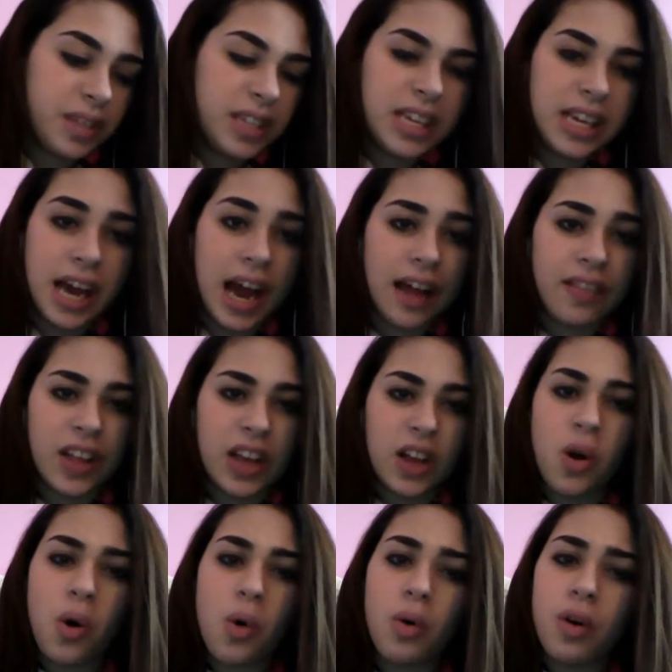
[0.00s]
he had like
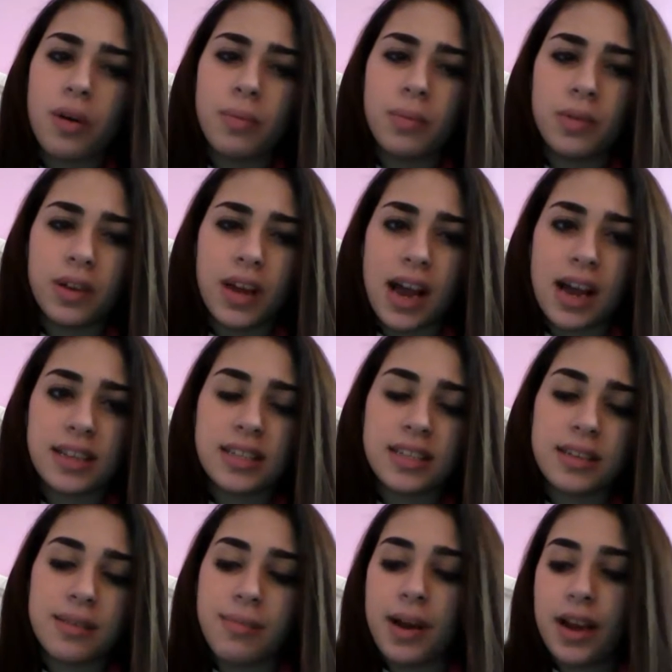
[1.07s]
a horrible
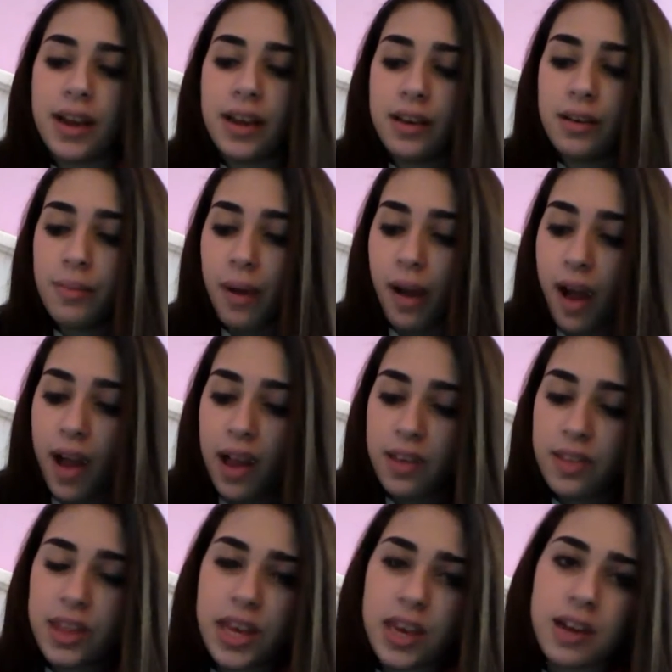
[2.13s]
nasty mind, but I
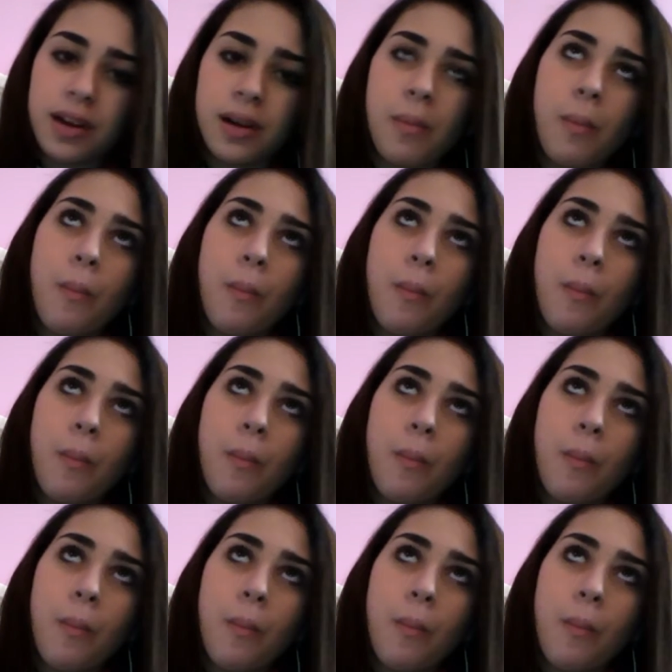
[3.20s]
think